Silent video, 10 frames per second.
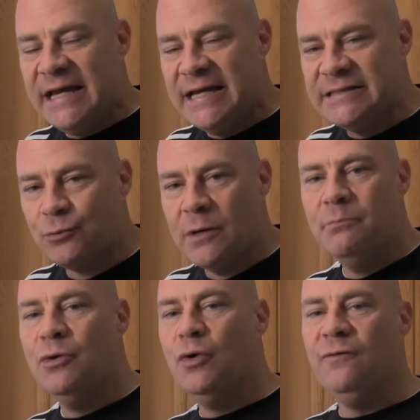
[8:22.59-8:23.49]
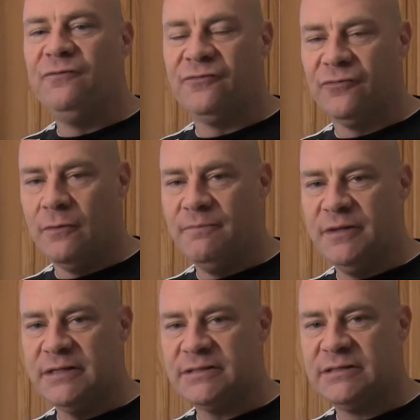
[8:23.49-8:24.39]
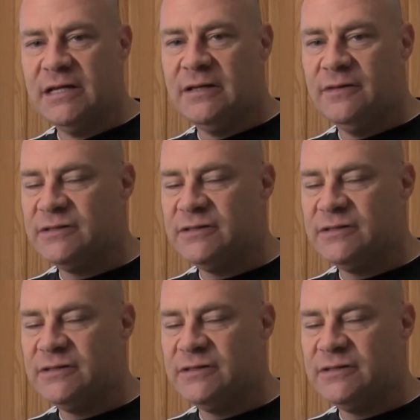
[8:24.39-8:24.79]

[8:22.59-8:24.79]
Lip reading: is removed from this.